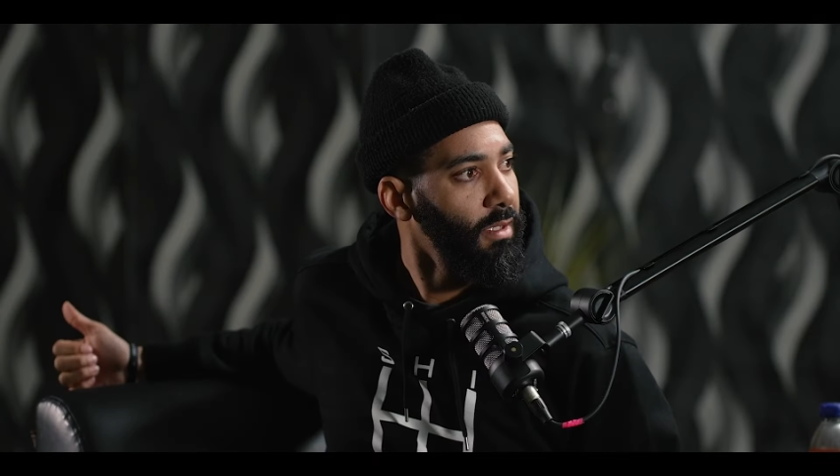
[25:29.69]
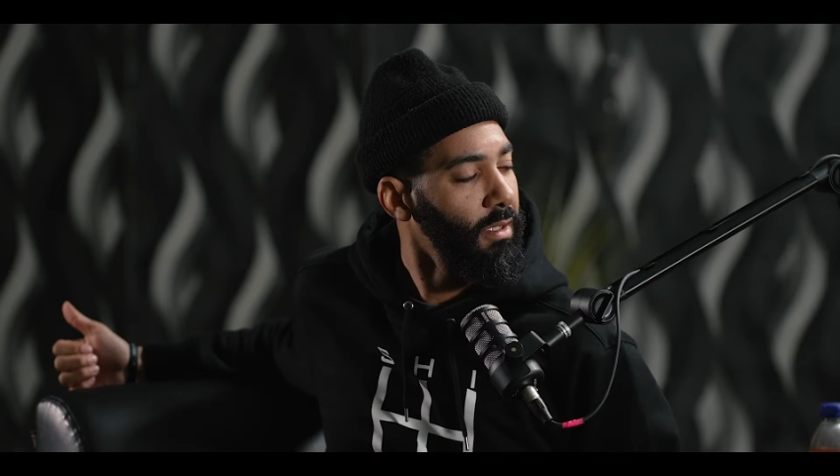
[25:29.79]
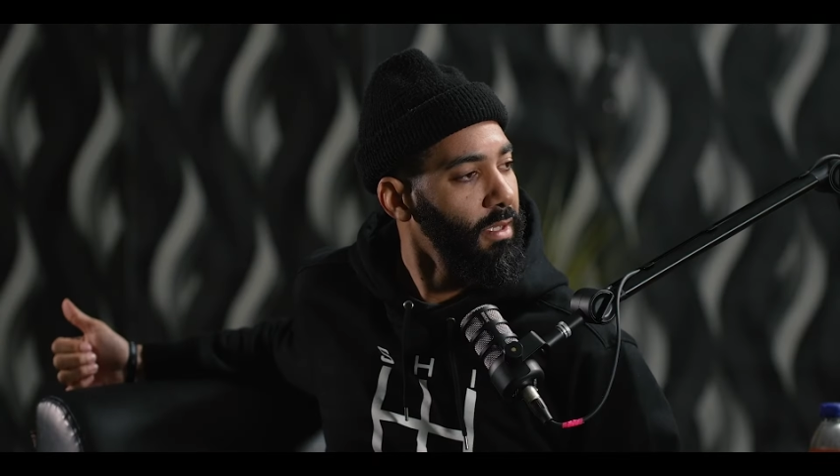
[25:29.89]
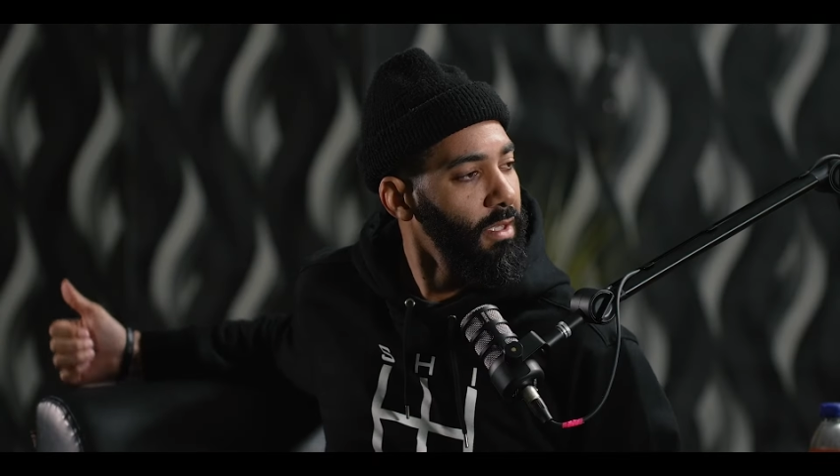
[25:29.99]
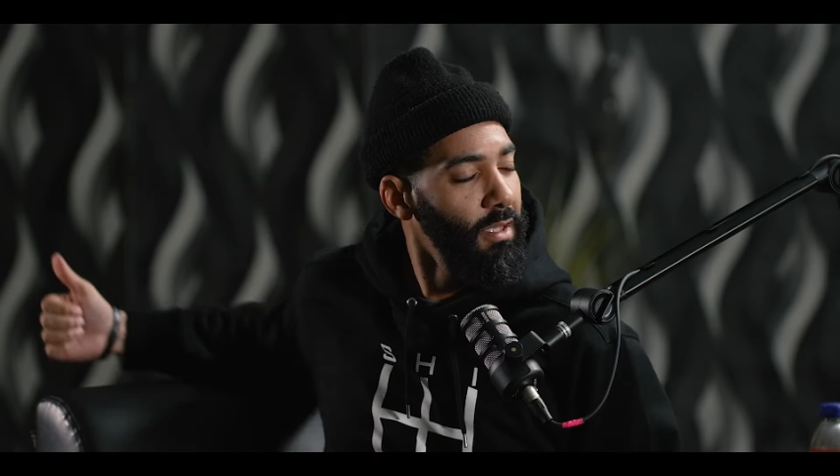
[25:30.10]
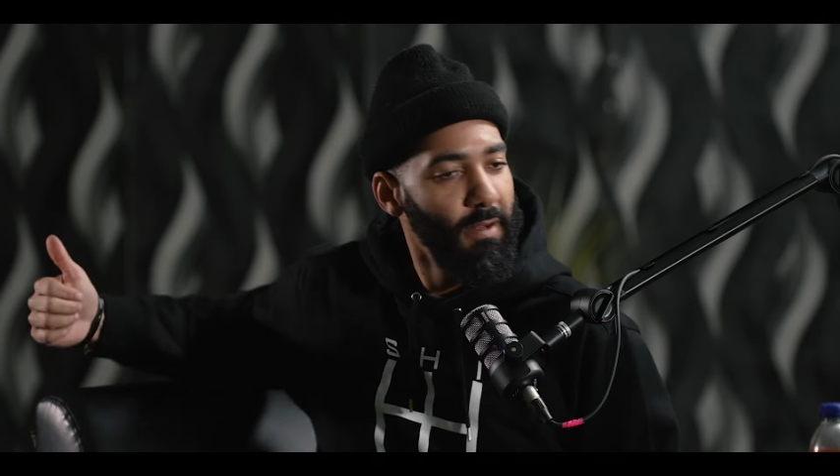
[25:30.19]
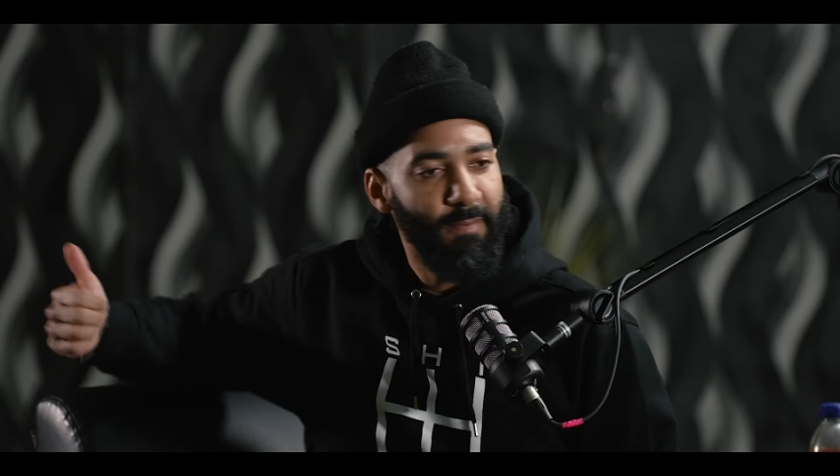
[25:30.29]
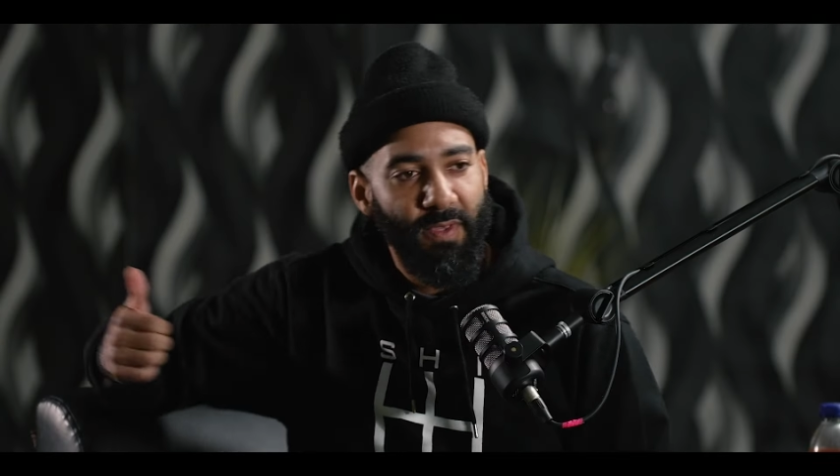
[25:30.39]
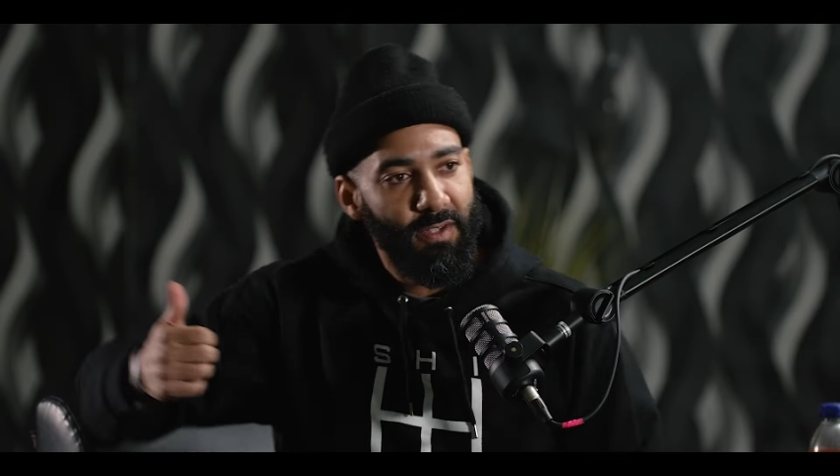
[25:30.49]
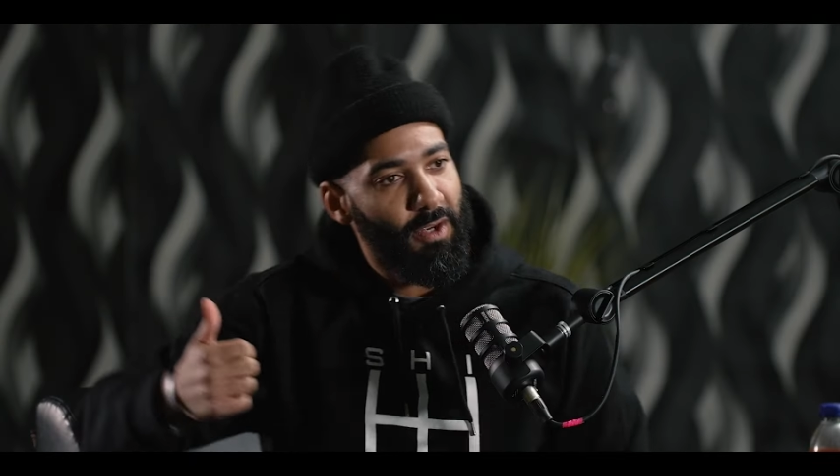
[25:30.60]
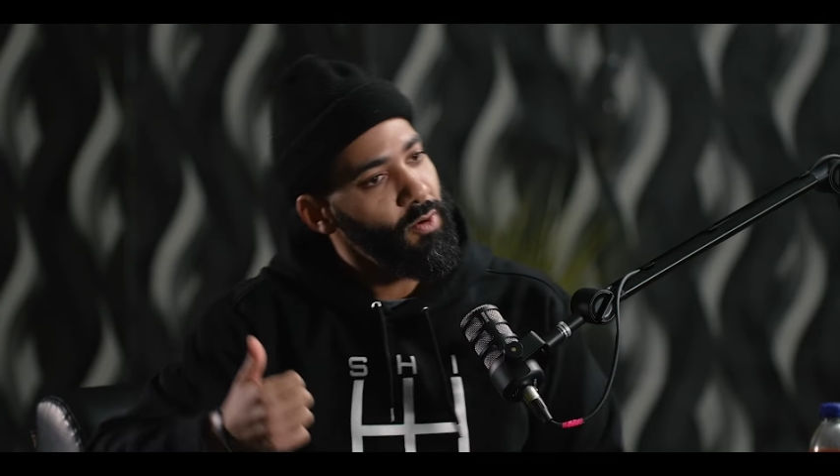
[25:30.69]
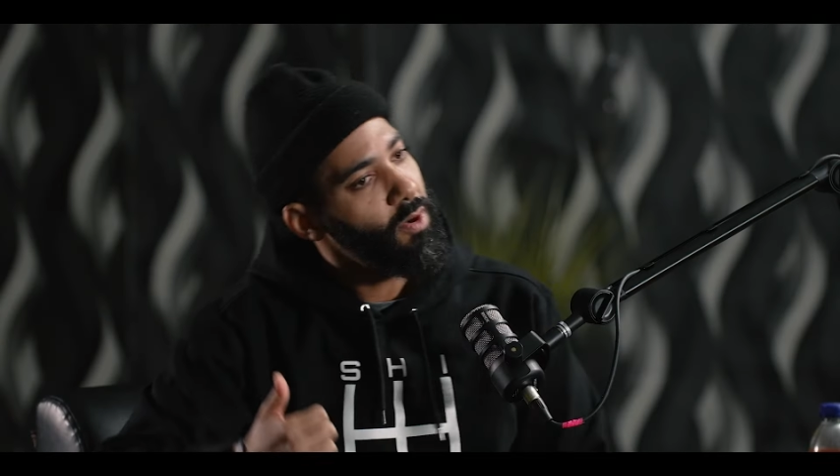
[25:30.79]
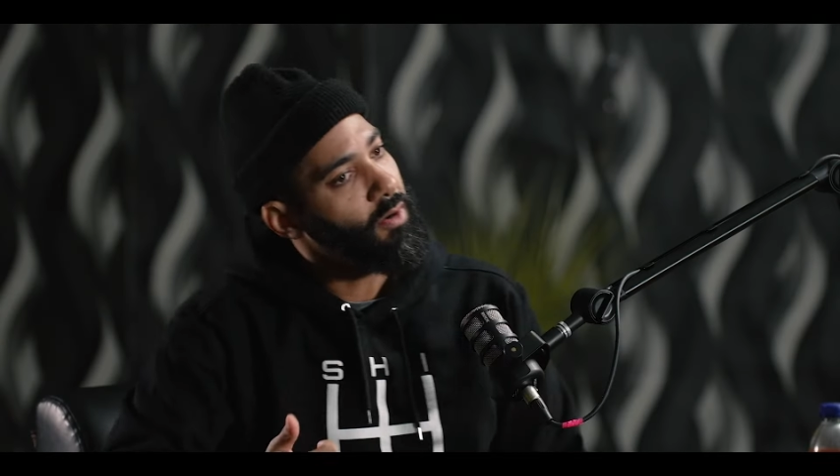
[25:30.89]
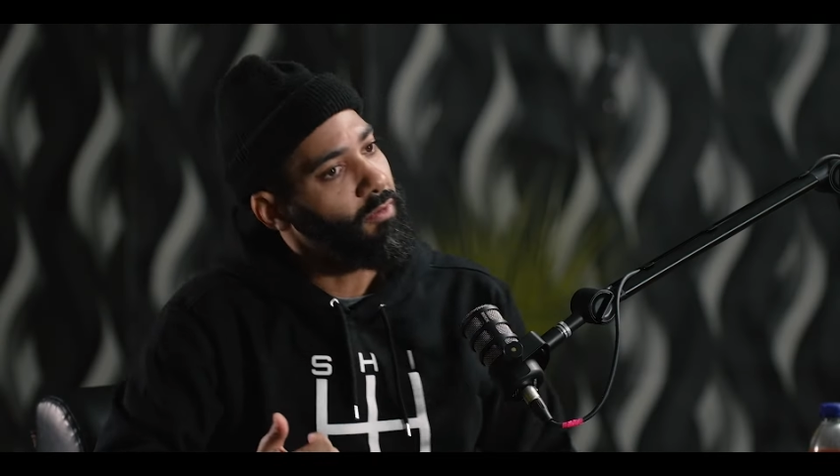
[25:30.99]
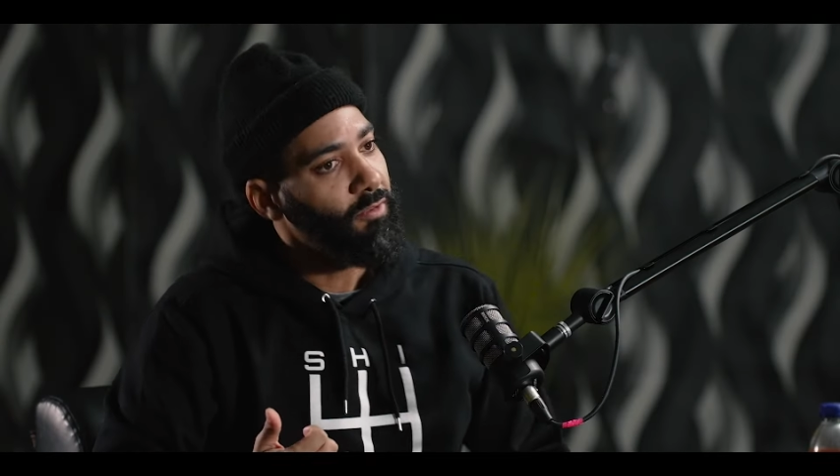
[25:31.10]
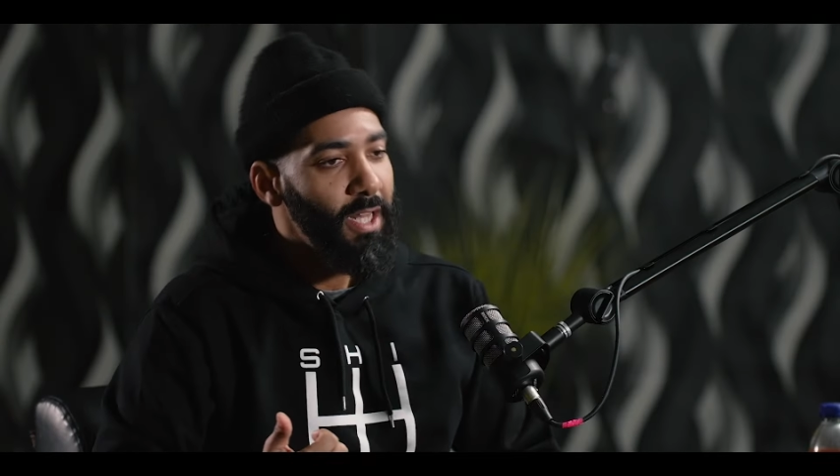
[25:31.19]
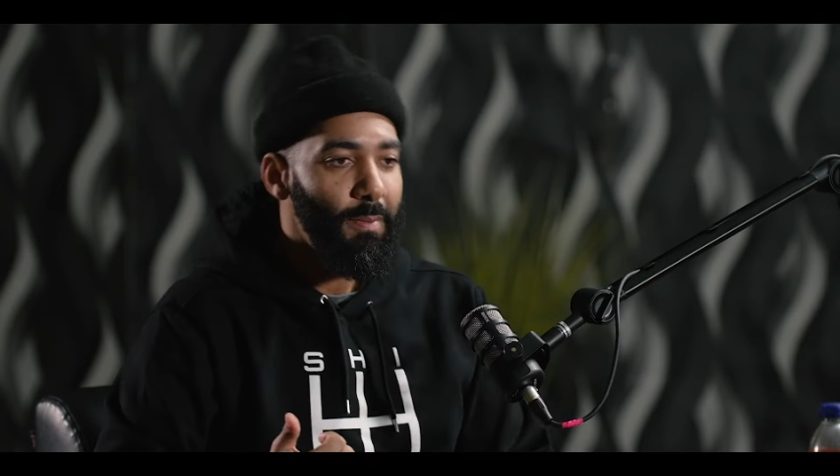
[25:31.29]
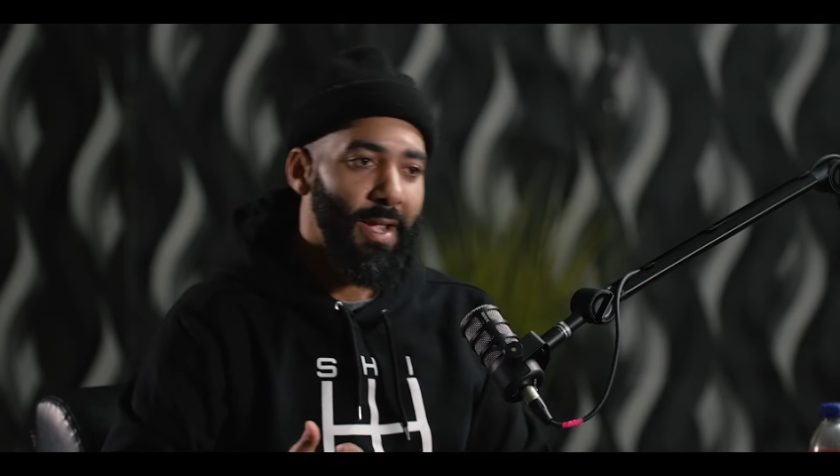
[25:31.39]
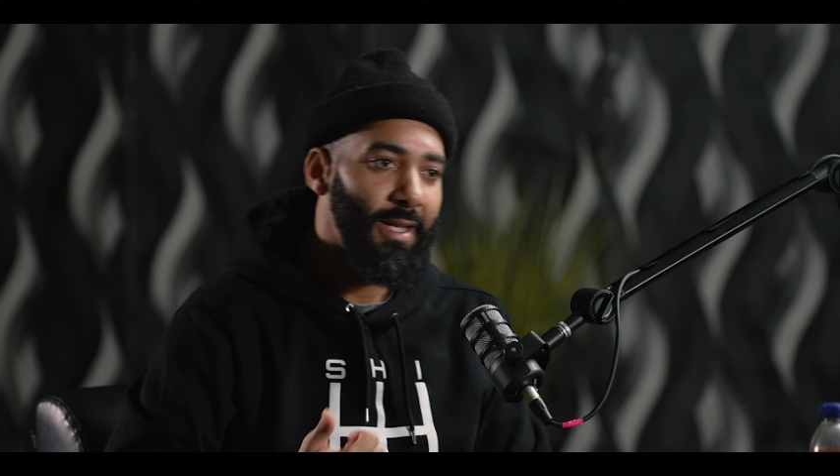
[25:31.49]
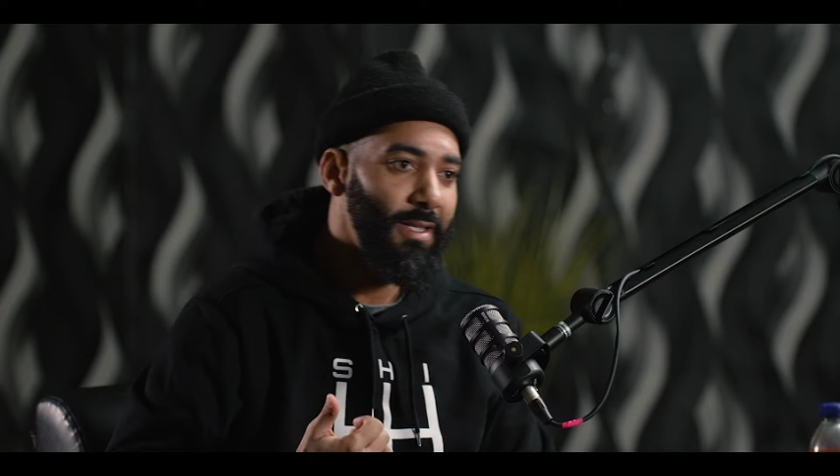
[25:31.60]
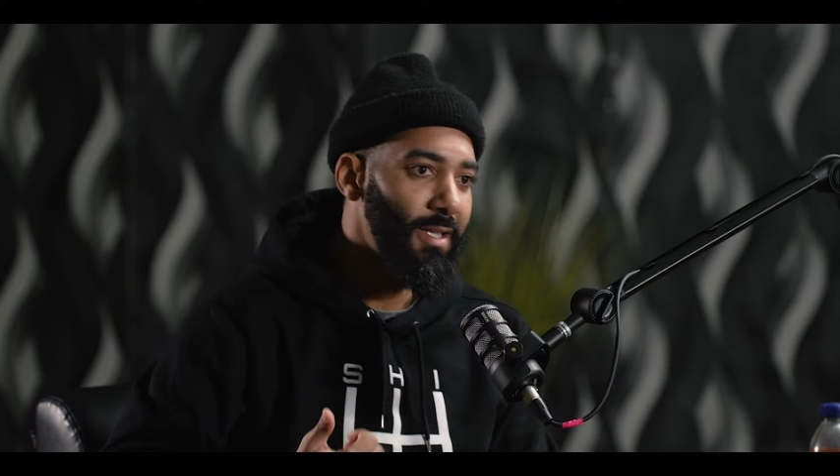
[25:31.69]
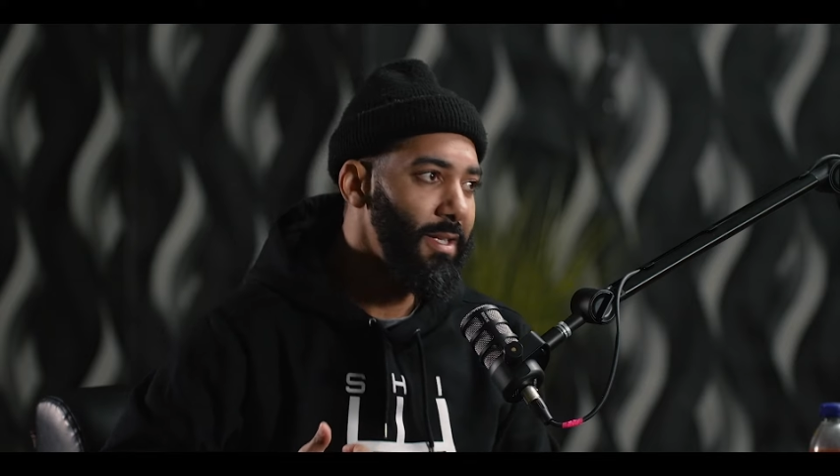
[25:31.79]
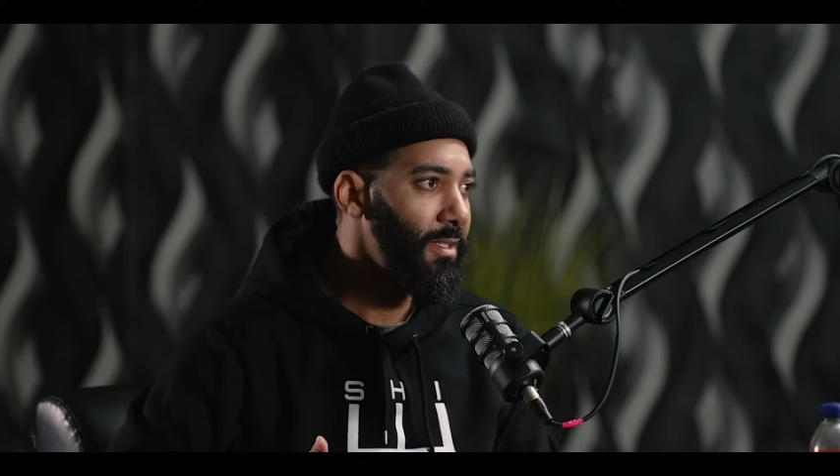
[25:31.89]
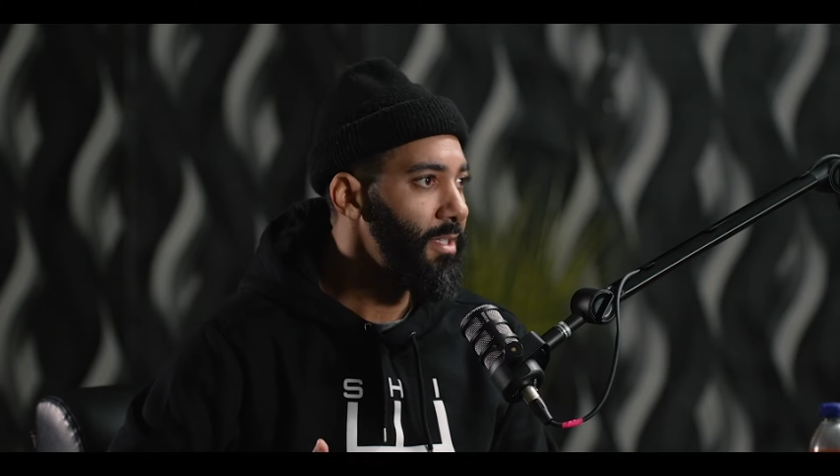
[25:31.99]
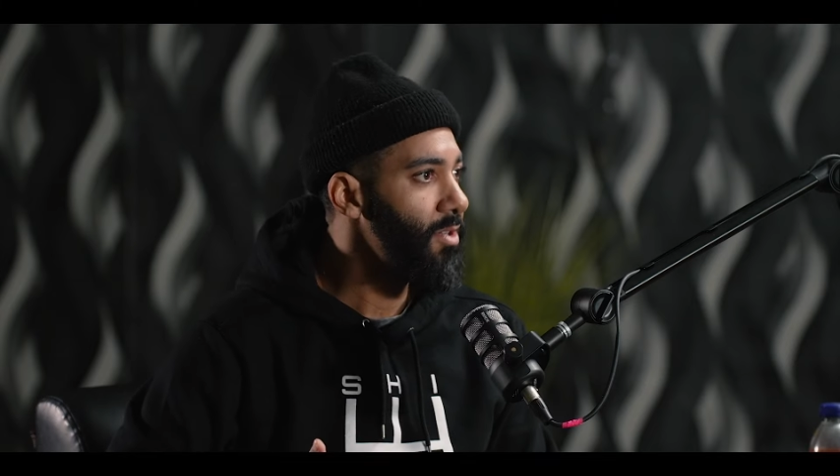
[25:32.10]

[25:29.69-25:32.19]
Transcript: Yeah. So you won't really paying attention.